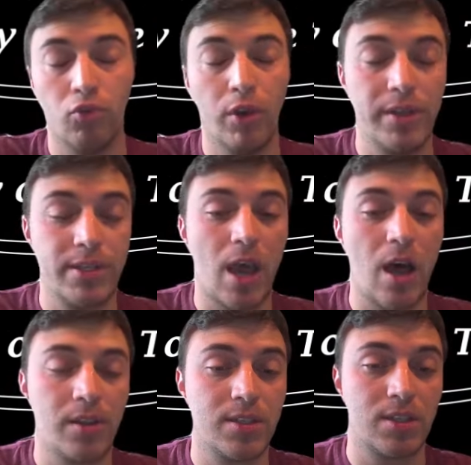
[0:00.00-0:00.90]
really
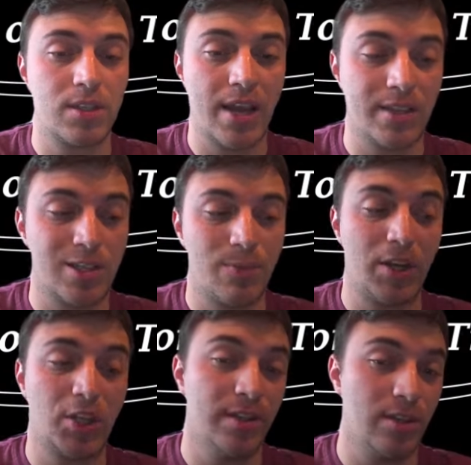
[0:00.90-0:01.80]
solid success,
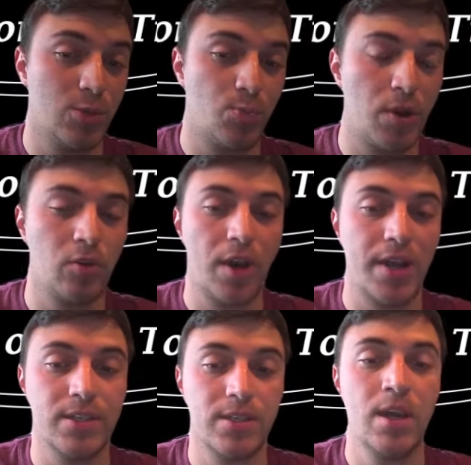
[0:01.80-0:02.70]
especially at the spring
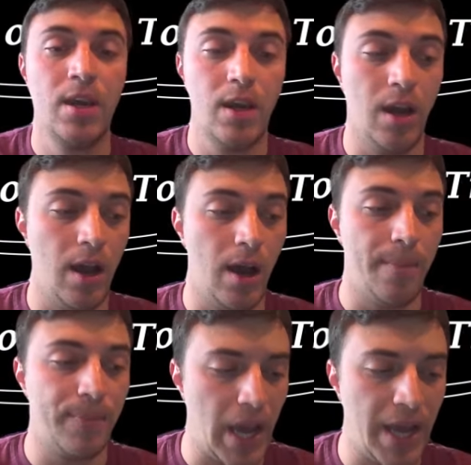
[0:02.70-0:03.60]
race,
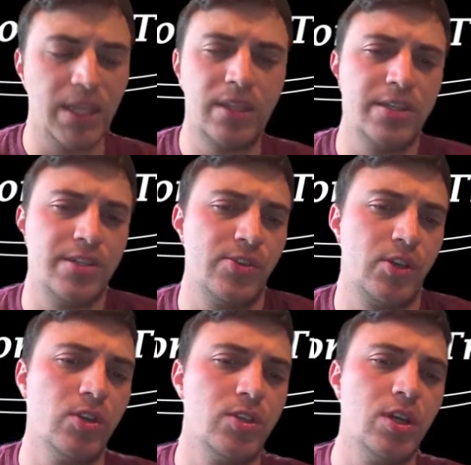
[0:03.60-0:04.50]
I think this is a
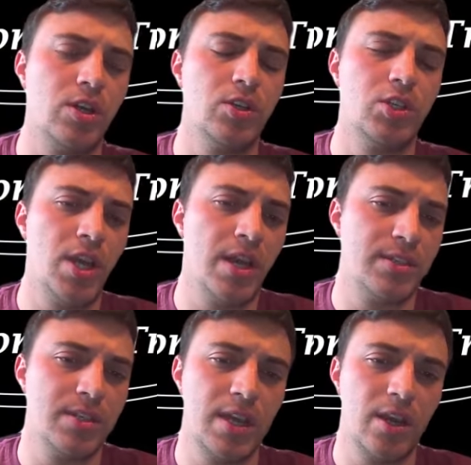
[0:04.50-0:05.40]
good
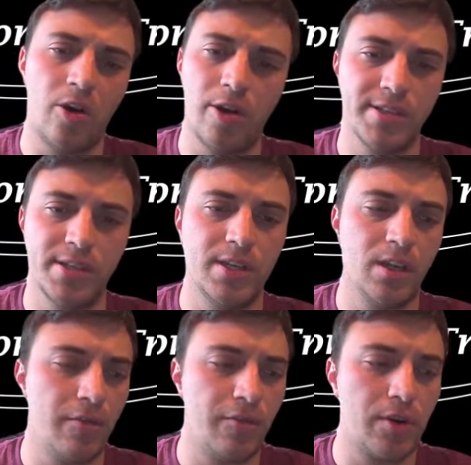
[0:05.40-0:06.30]
chance to take Austin
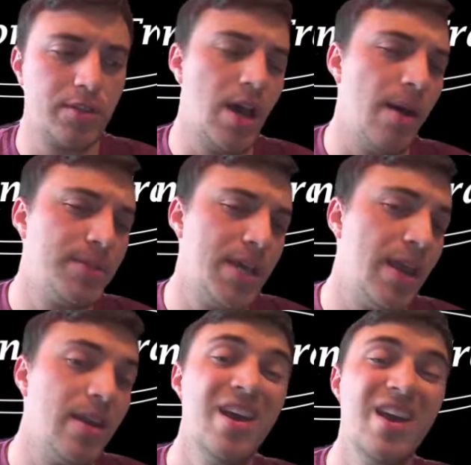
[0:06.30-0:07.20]
Dillon for a top
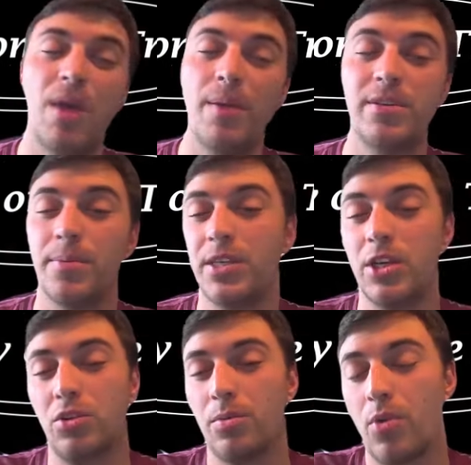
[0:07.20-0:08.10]
10, maybe some
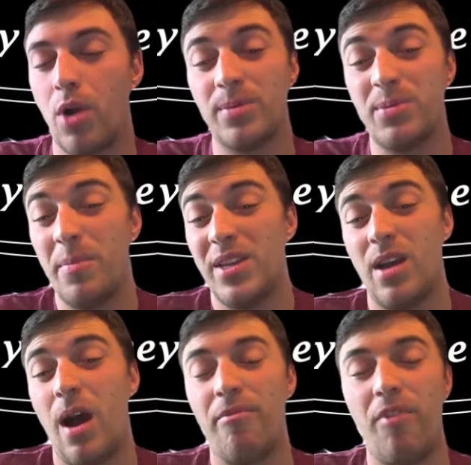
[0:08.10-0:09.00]
additional props, maybe a
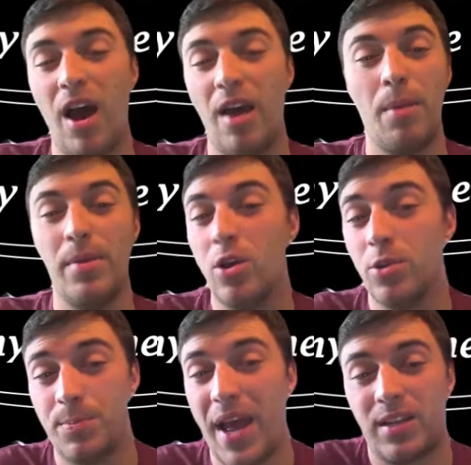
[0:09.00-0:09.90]
top five, maybe he
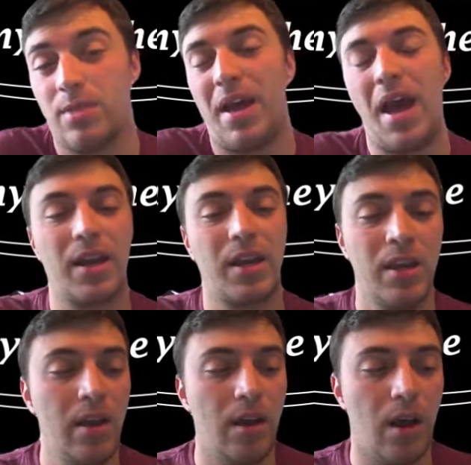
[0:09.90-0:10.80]
goes back to back.
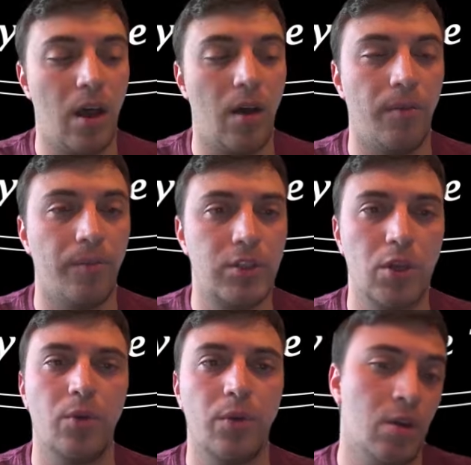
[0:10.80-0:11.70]

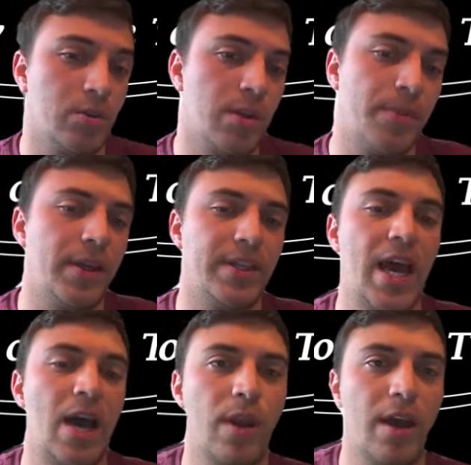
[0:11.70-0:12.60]
Something like
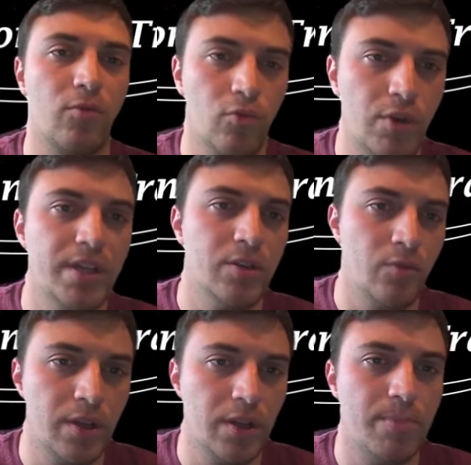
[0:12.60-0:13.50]
that would have really,
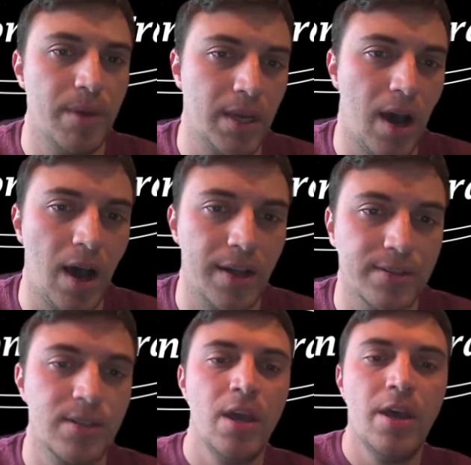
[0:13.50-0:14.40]
really big
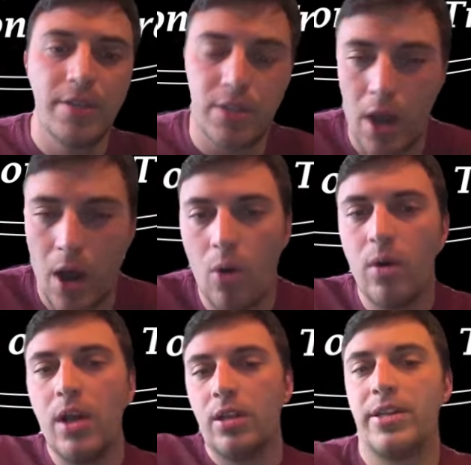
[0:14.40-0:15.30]
odds.
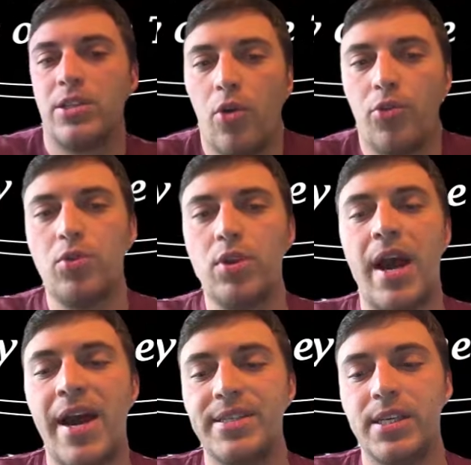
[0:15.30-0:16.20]
So let's go through the
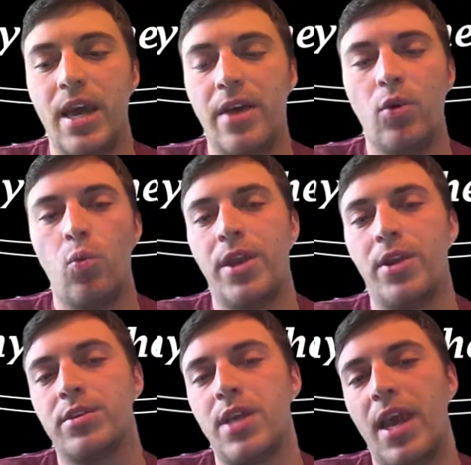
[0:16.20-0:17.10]
guys again. The
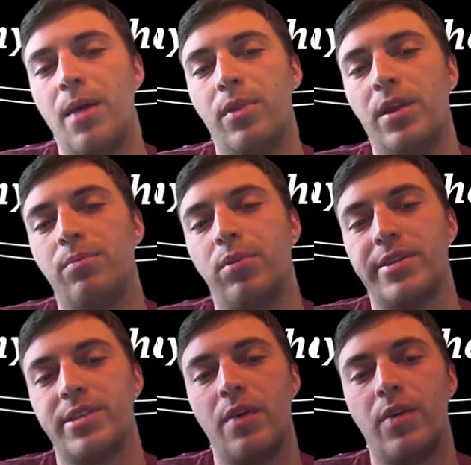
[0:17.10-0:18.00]
winners: Hamlin
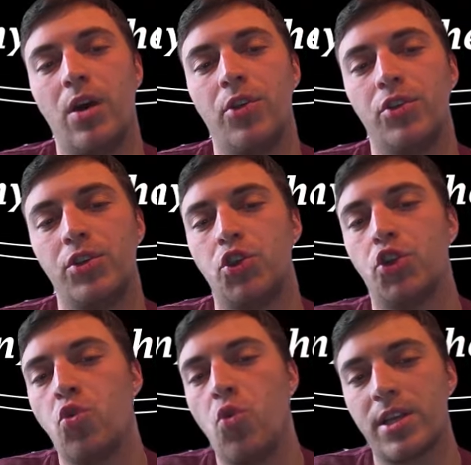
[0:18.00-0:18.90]
plus 700,
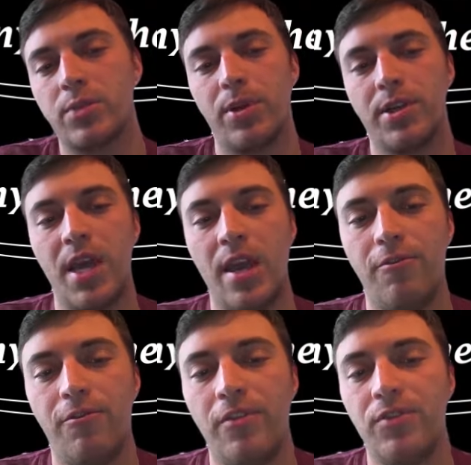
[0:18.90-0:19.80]
Truex plus
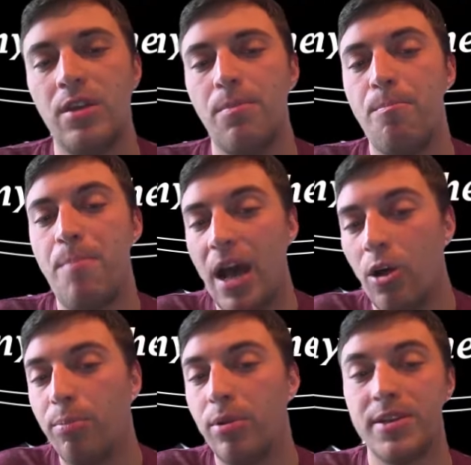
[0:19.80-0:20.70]
850,
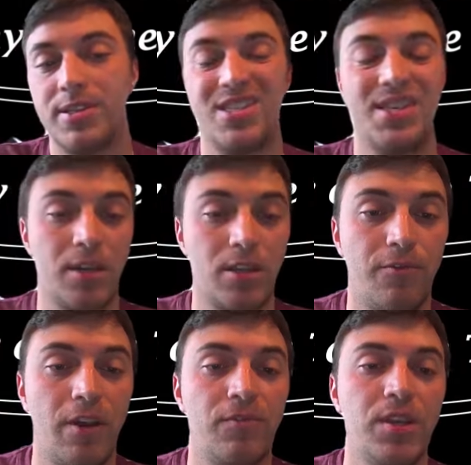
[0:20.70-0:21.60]
Bell plus
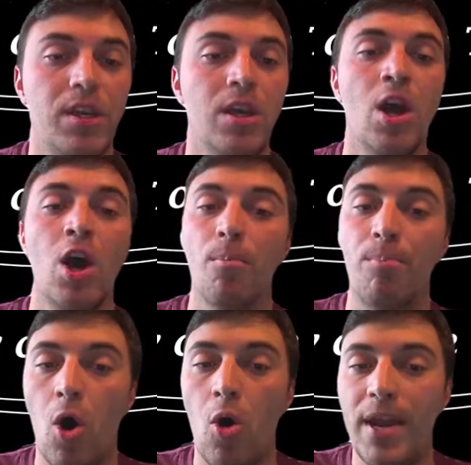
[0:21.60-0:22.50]
650,
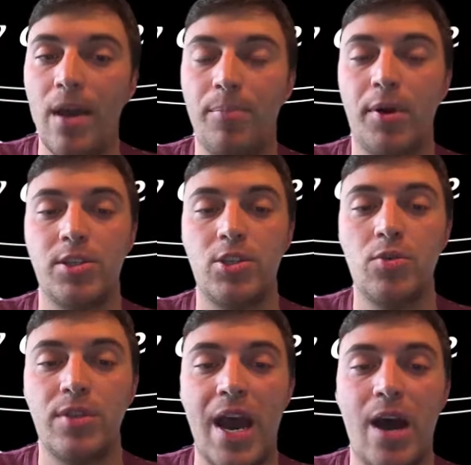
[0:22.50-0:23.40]
Bowman at plus
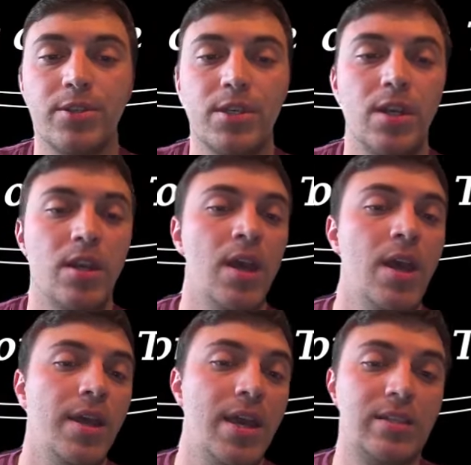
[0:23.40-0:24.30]
2000,
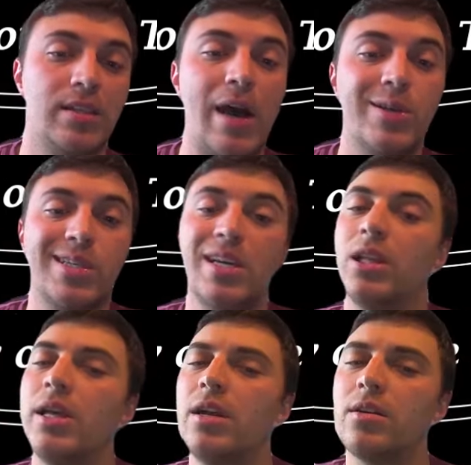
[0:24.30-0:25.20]
Keselowski,
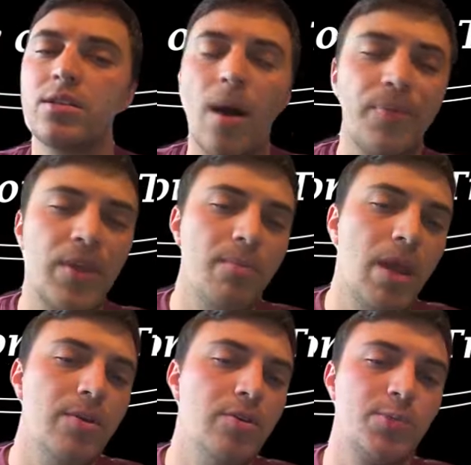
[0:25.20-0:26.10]
little something,
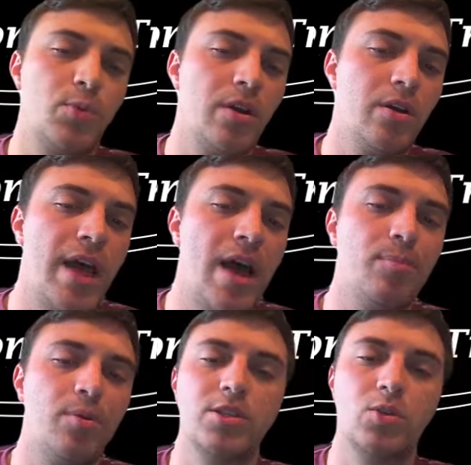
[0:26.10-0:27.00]
maybe you sprinkle
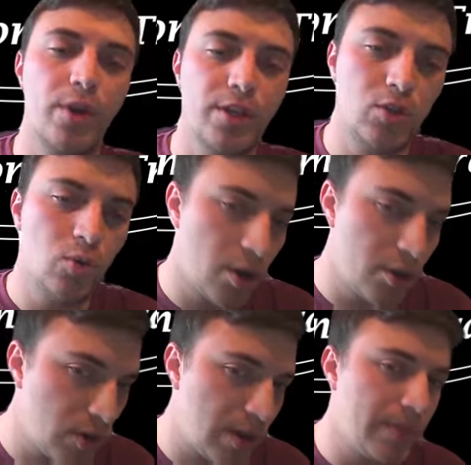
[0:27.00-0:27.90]
that, plus
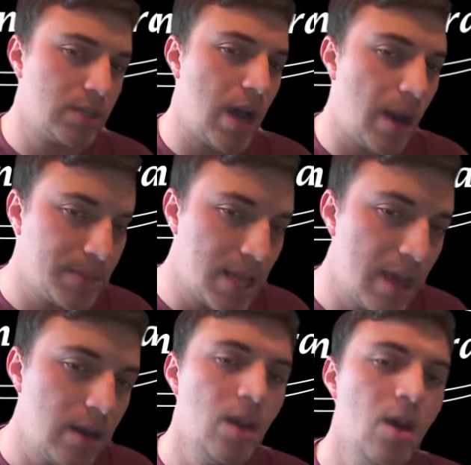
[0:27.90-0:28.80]
2200 in the top
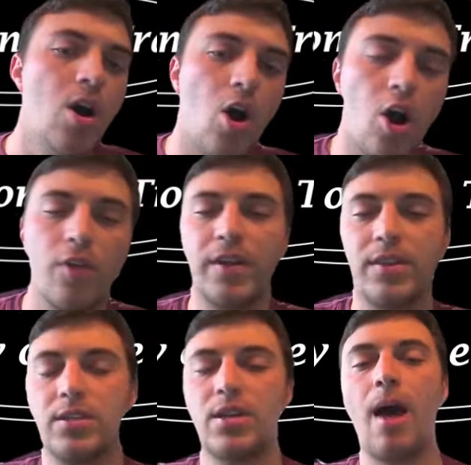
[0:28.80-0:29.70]
10, Harvick,
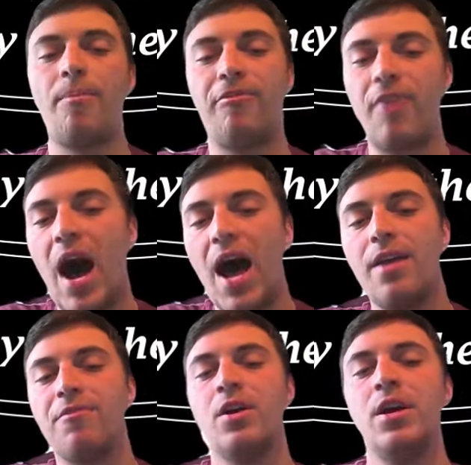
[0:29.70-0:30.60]
the top
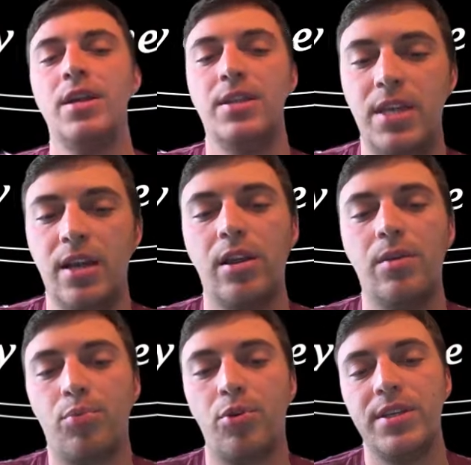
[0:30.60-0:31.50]
five.
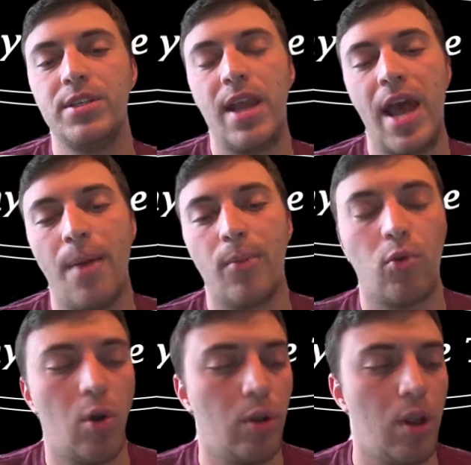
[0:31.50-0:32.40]
Dillon, Priest, and
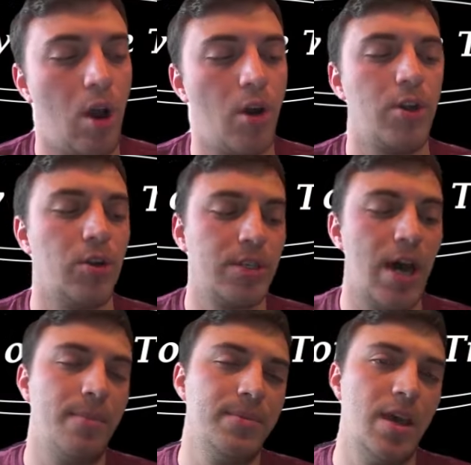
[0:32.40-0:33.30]
Almirola are your
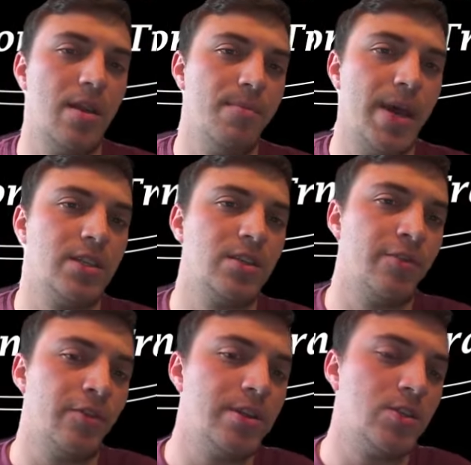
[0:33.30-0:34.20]
top 10 bets
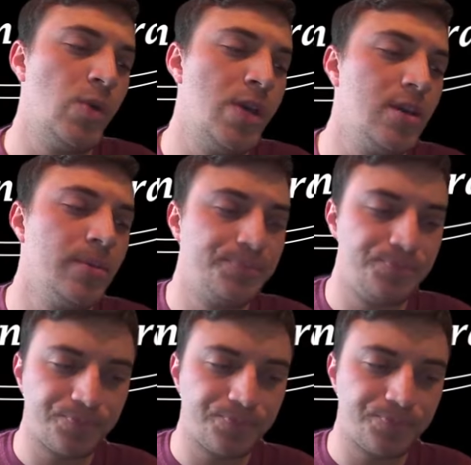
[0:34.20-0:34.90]
for this week.